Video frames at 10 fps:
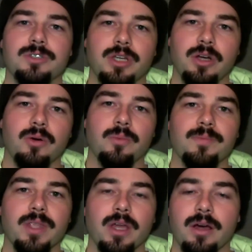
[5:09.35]
So
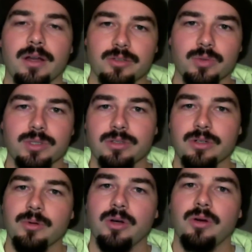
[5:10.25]
on a twin
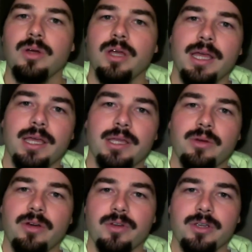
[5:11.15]
turbo,
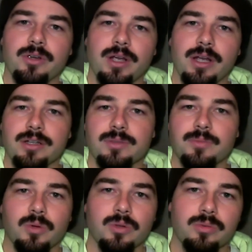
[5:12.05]
you have your air gets
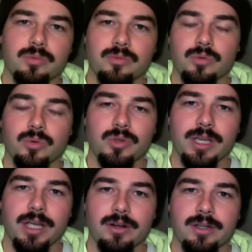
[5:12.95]
pulled through
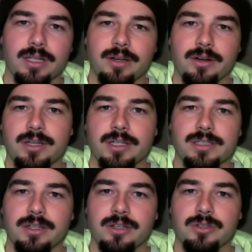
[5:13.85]
the air cleaner,
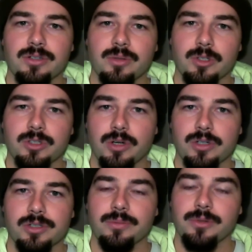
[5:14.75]
gets into your
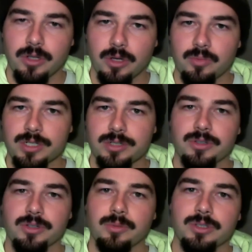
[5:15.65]
turbocharger, your low pressure
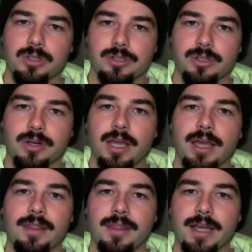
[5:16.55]
turbocharger.
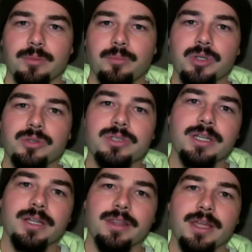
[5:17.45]
That's
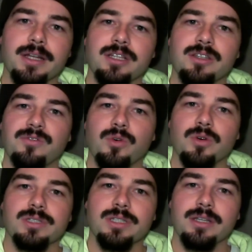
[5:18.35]
boosted. It then gets
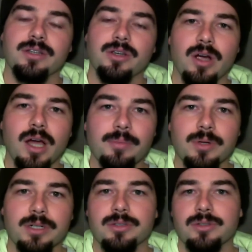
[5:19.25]
forced into your high
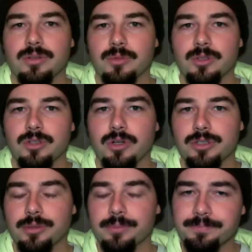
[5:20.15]
pressure
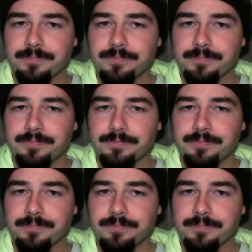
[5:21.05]
turbocharger,